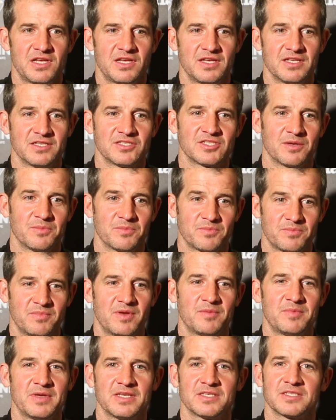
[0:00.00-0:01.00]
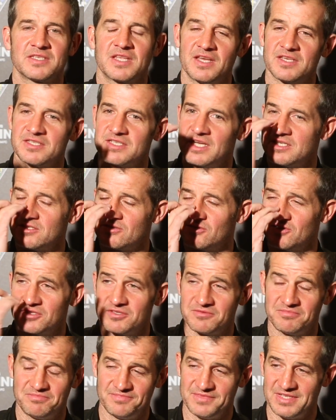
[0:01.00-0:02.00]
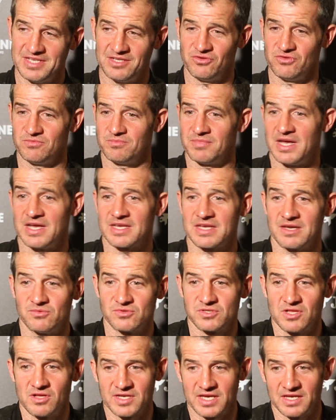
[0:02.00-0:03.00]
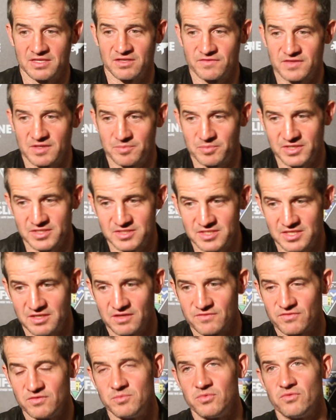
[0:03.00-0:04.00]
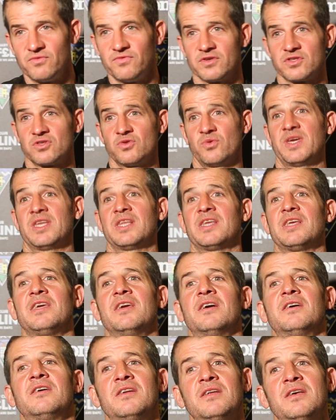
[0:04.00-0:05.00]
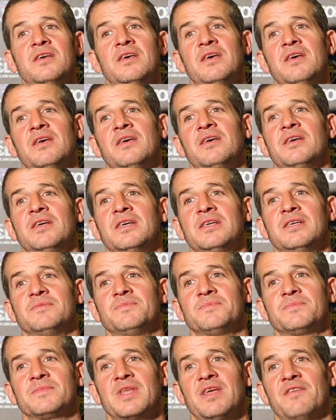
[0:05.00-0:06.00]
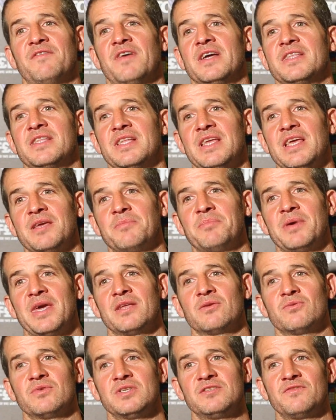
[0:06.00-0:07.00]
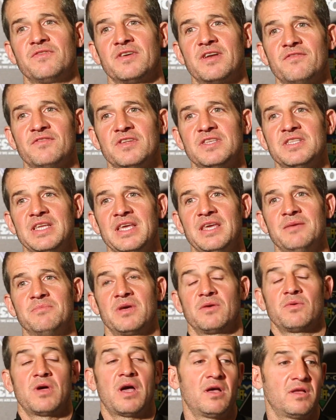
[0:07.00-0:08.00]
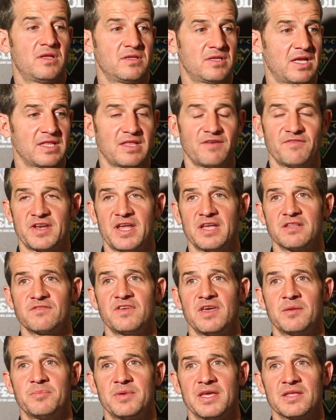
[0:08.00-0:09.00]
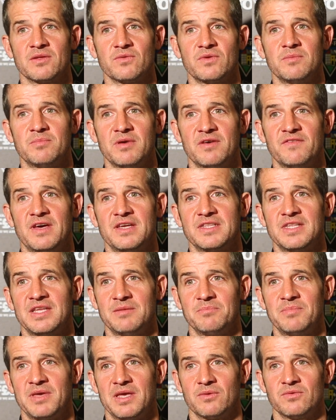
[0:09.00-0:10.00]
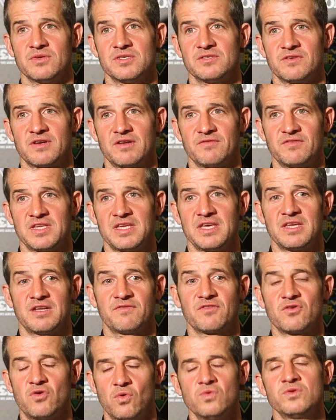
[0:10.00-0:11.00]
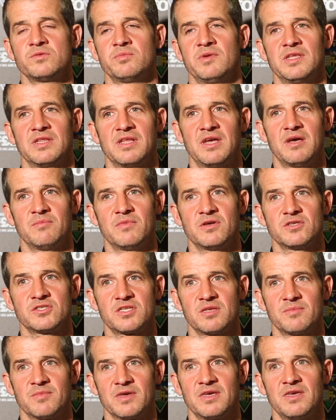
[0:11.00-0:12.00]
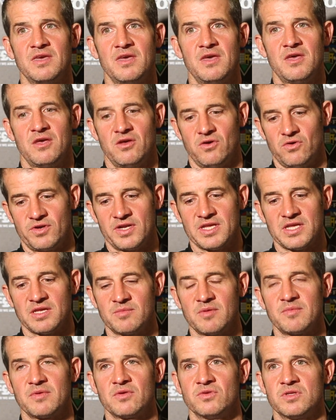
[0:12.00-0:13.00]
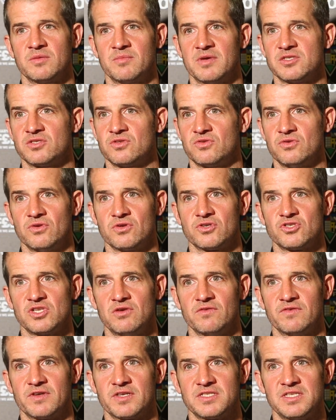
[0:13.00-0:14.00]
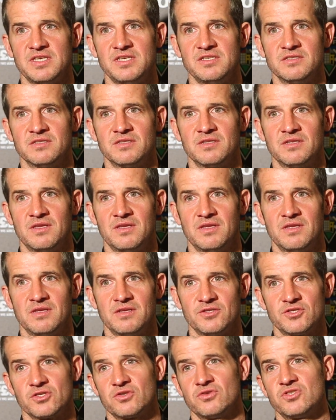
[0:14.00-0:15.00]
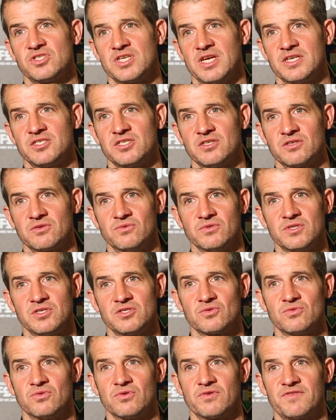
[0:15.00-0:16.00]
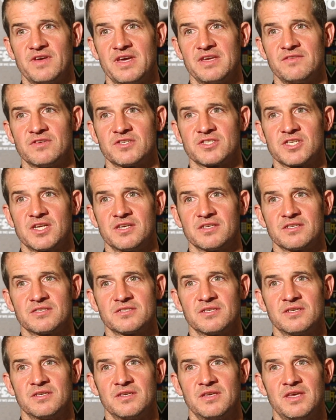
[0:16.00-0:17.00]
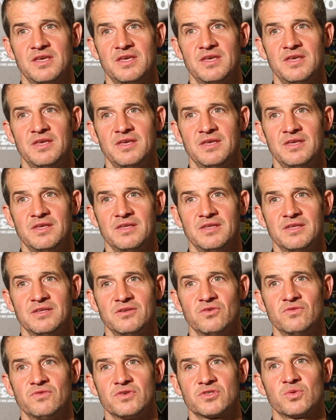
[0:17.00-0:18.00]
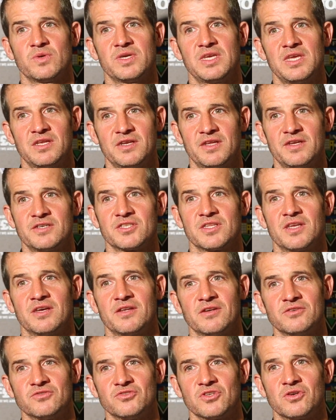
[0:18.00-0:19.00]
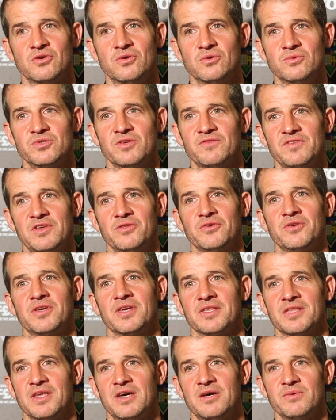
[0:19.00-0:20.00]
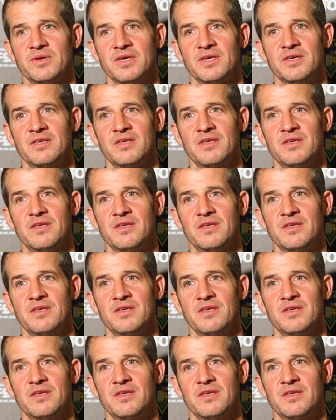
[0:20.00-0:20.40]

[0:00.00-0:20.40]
And maybe it's criticised because you look back, I was lucky enough to play senior football for 20 years. if I take penalties for every team, I never had fair penalty, but if I take penalties for every year, if goals meant that much to me, alright, you're maybe going to miss 2 or 3 over a season. There's a good chance you're going to score 5 or 6 over 20 years. There's another 100 goals if you look at it that way.